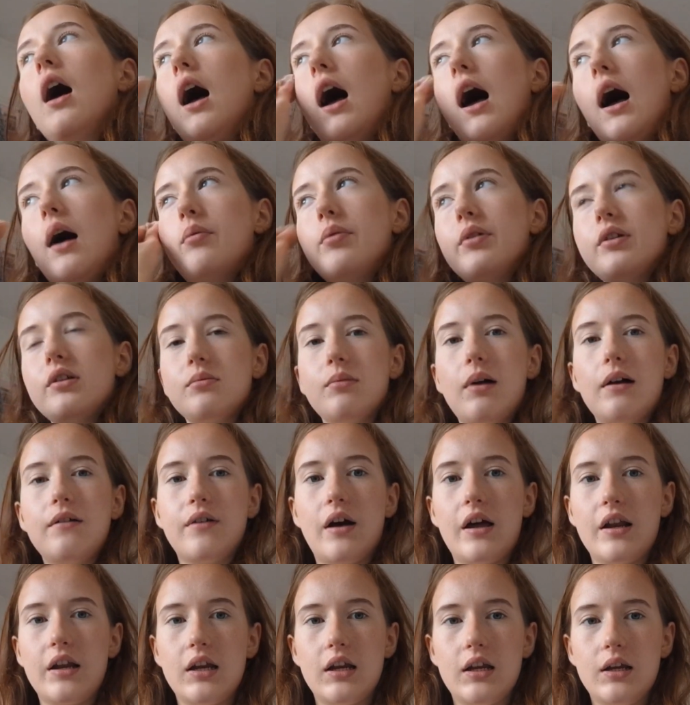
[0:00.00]
I wish my
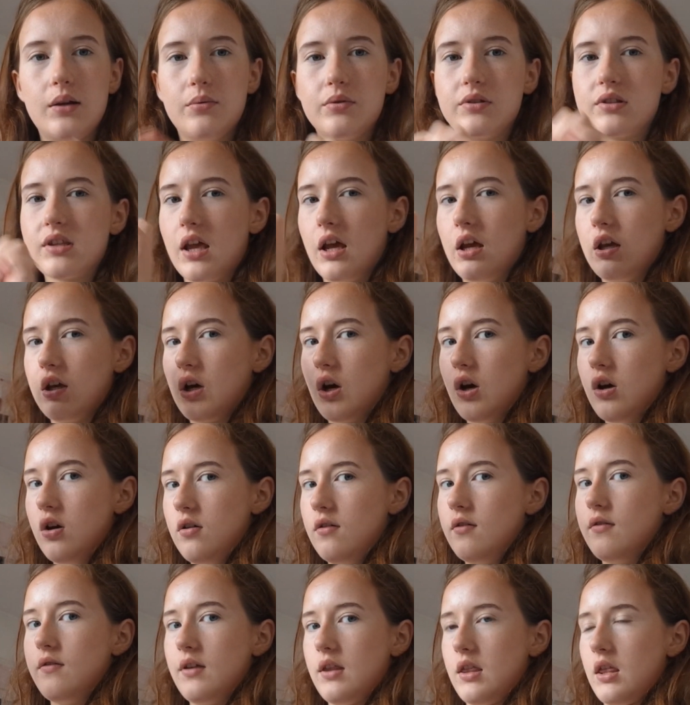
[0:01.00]
vanity was like
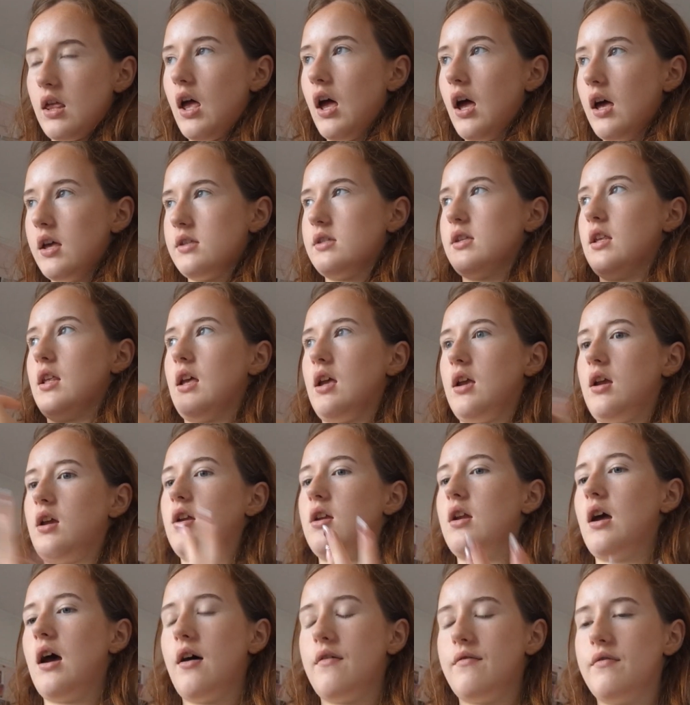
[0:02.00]
over there so that I
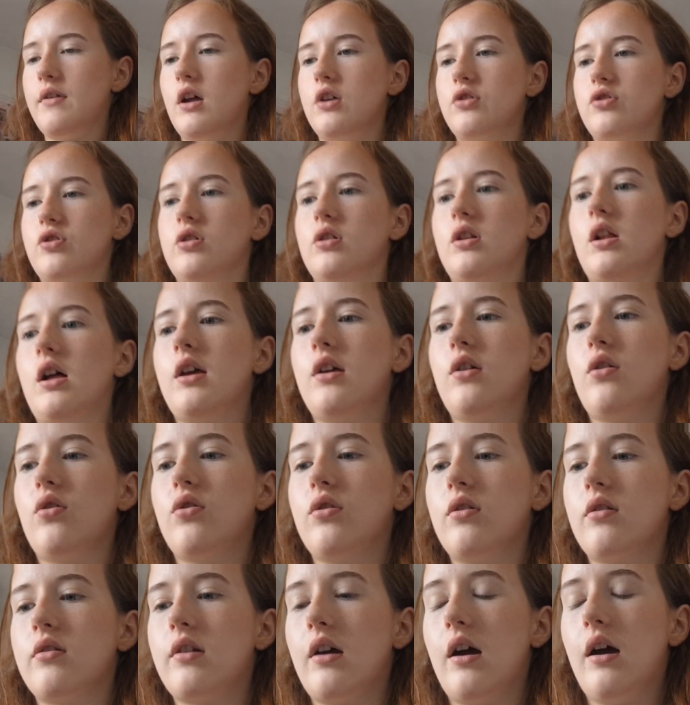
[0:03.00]
could have natural lighting
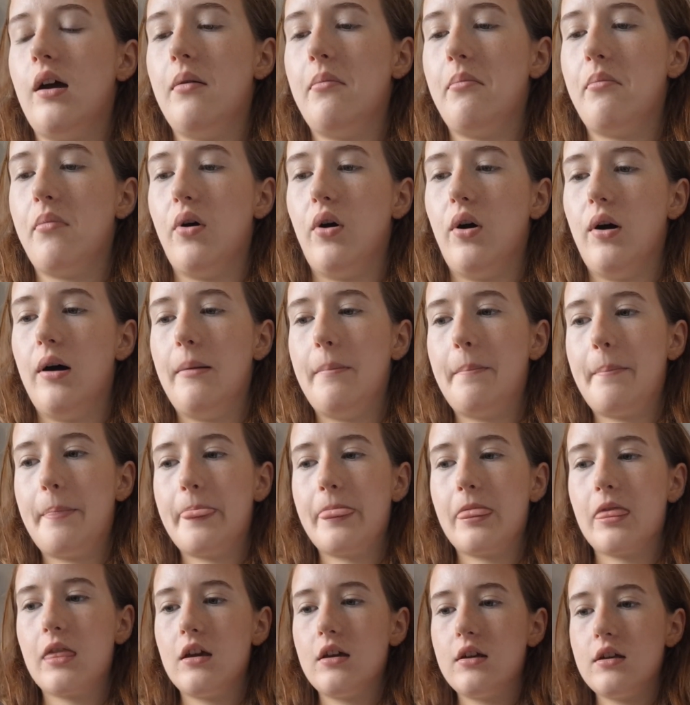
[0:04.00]
all the time, but
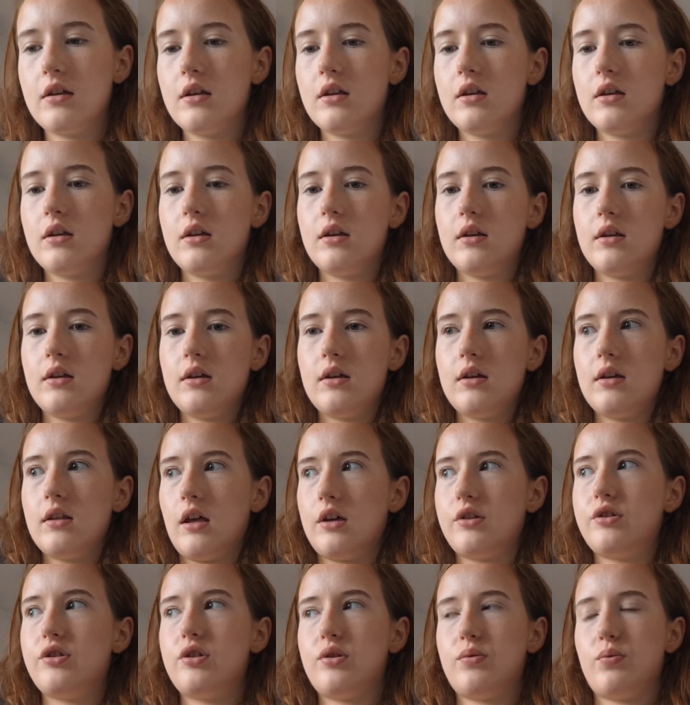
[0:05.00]

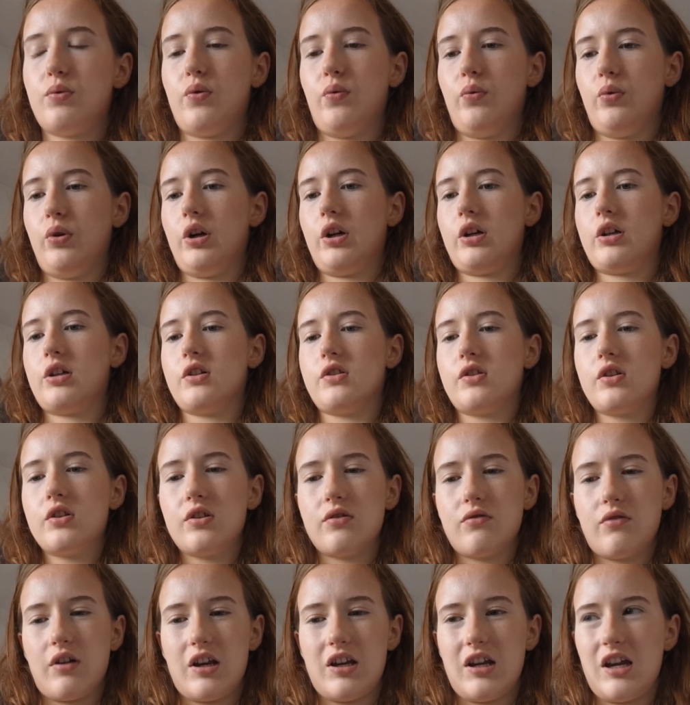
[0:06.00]
that just wouldn't work because there's
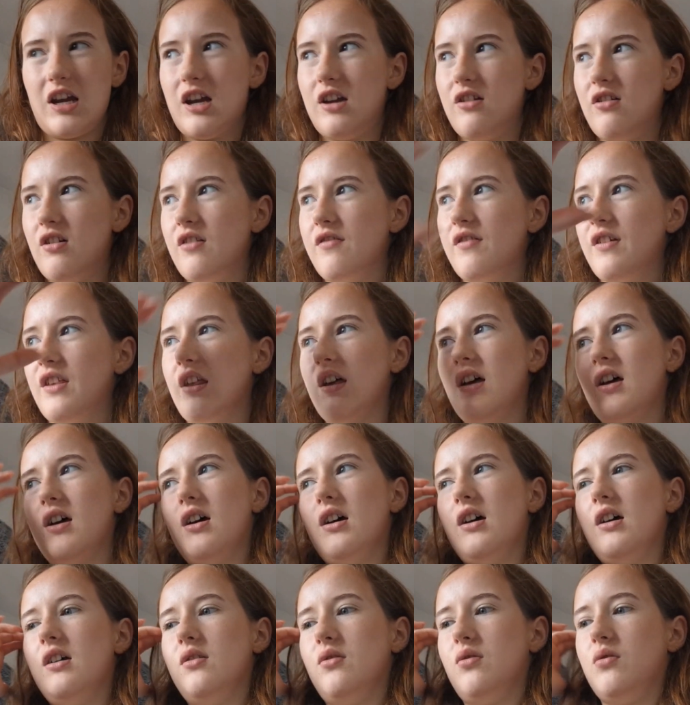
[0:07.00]
a radiator over
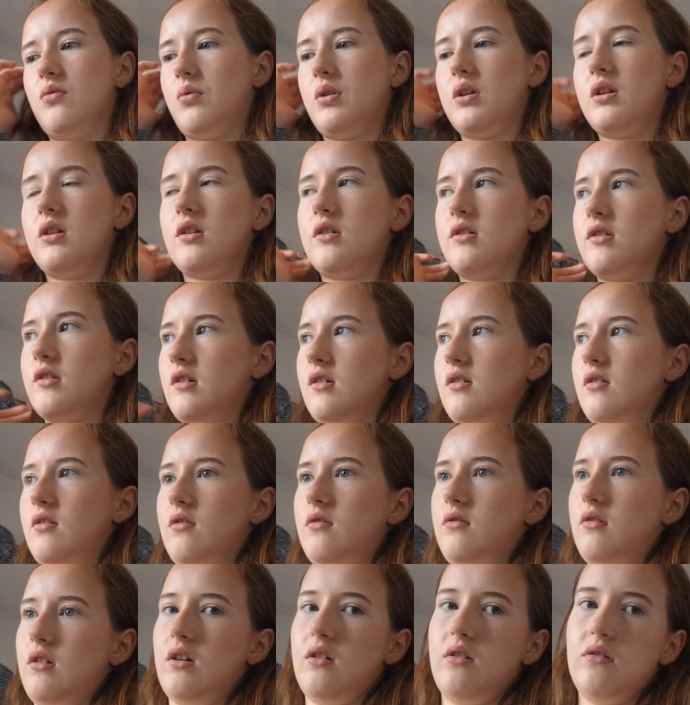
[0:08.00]
there and a windowsill.
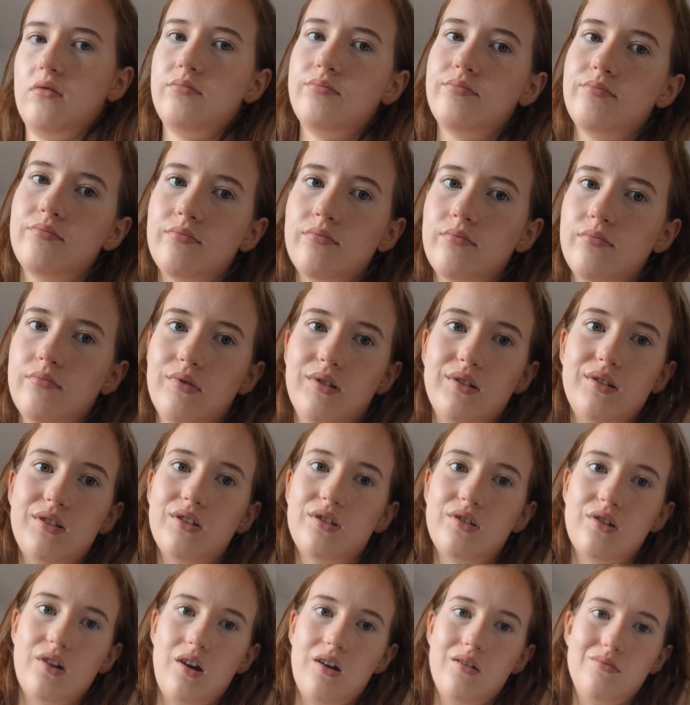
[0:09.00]
Yeah, it's
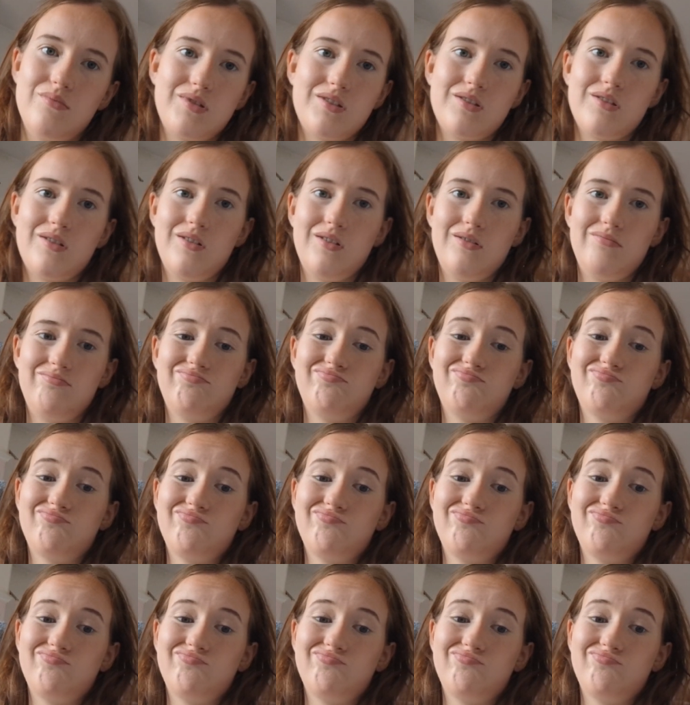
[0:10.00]
a shame, isn't it?